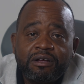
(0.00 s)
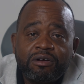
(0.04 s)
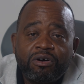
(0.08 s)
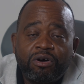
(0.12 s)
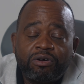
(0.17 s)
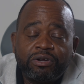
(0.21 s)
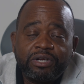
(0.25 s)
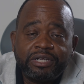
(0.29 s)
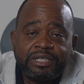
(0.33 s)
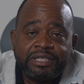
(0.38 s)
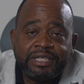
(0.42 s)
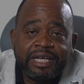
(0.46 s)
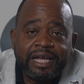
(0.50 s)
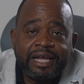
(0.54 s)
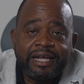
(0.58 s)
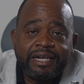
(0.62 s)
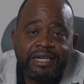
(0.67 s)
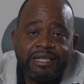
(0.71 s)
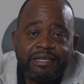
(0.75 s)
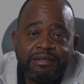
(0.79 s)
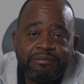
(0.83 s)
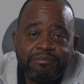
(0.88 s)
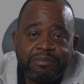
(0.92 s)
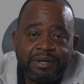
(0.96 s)
On a
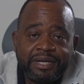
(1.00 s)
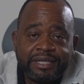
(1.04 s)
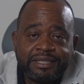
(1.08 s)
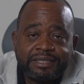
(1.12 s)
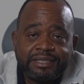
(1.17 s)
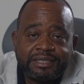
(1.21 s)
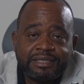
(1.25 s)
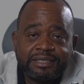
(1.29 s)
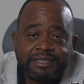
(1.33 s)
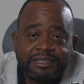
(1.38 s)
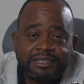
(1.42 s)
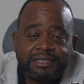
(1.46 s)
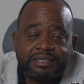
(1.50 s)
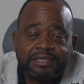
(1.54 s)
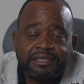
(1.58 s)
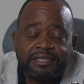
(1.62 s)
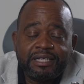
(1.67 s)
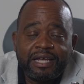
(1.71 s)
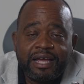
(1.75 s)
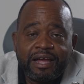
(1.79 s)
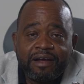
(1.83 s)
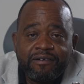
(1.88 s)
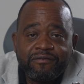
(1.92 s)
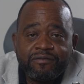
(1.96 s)
daily basis,
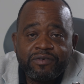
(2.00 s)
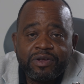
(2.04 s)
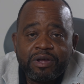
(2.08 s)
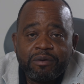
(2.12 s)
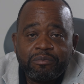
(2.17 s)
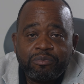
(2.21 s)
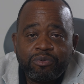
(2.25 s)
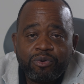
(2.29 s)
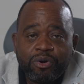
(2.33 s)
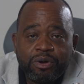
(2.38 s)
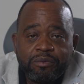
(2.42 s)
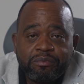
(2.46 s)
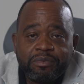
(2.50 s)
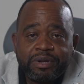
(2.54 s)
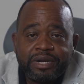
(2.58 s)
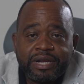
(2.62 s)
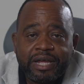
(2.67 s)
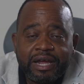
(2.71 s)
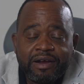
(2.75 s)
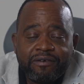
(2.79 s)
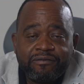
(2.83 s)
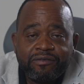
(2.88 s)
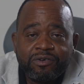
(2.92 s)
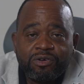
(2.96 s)
every appointment,
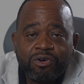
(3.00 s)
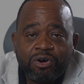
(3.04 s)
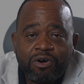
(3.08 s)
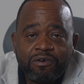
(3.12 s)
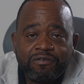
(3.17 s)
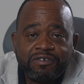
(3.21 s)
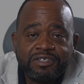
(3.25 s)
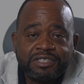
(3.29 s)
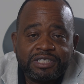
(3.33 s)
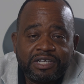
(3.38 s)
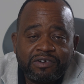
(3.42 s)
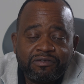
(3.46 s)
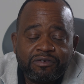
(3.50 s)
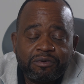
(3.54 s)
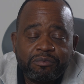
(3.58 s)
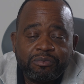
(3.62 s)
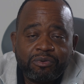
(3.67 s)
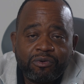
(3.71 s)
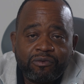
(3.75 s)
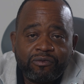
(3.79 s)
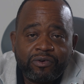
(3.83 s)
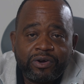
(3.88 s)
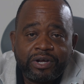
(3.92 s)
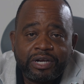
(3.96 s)
every office, every
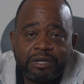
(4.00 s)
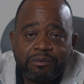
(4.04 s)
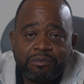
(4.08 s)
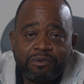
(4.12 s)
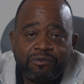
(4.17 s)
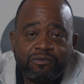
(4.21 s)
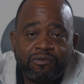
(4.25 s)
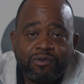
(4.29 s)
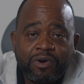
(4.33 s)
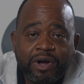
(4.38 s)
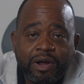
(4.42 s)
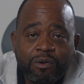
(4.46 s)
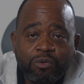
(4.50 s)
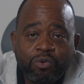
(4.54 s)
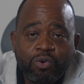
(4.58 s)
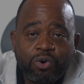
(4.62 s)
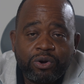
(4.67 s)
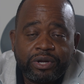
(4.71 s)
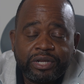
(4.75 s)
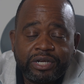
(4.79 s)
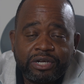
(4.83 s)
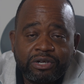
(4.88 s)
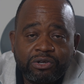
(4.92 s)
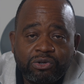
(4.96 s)
provider, before I
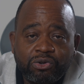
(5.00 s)
walk in the